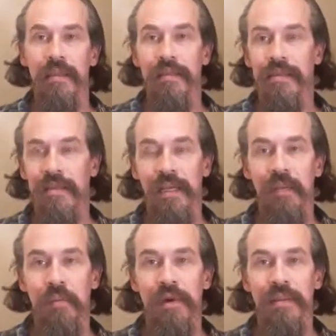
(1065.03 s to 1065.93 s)
The
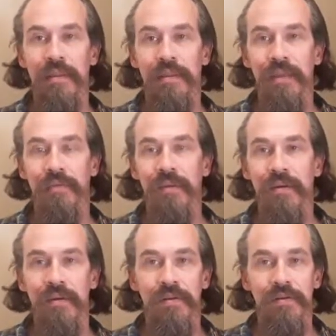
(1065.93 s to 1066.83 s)
second month, even
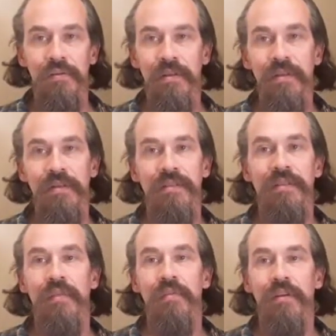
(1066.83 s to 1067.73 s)
though it was real
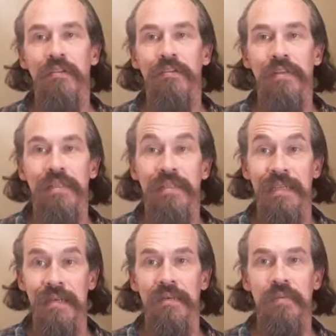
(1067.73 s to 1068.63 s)
similar from a
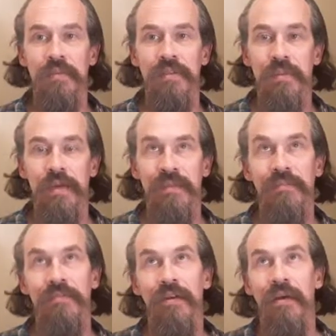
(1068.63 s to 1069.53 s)
sales
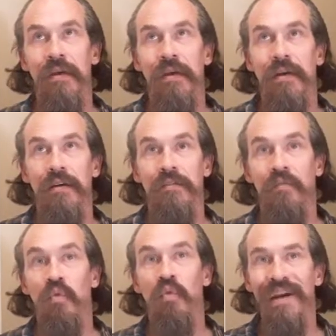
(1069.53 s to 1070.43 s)
perspective
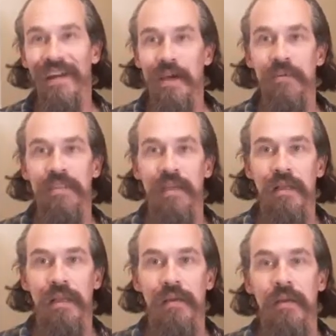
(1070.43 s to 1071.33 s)
of what I was
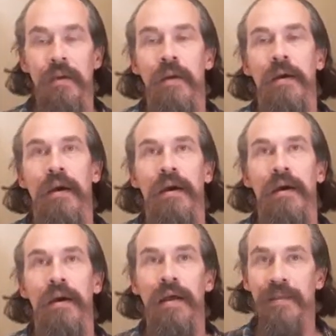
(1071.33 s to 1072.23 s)
selling,
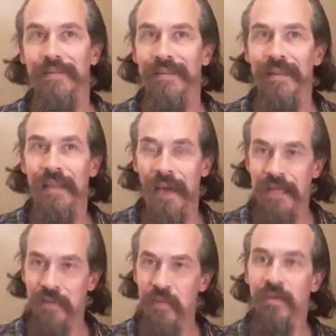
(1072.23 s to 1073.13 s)
I
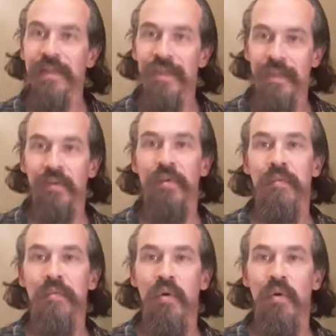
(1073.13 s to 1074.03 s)
sold a little
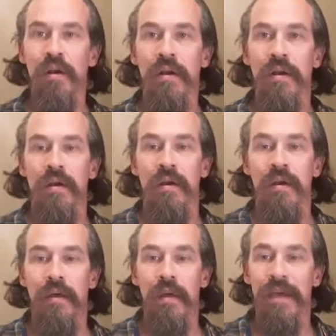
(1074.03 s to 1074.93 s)
bit more,
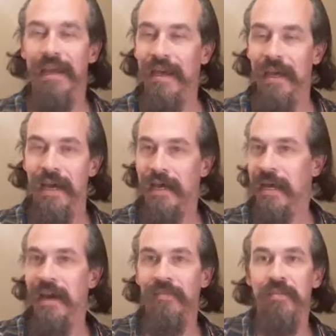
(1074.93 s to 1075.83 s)
and I
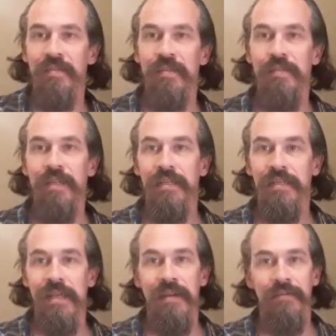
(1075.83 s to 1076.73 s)
have to attribute it
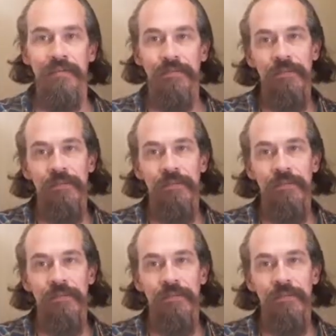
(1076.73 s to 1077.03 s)
to that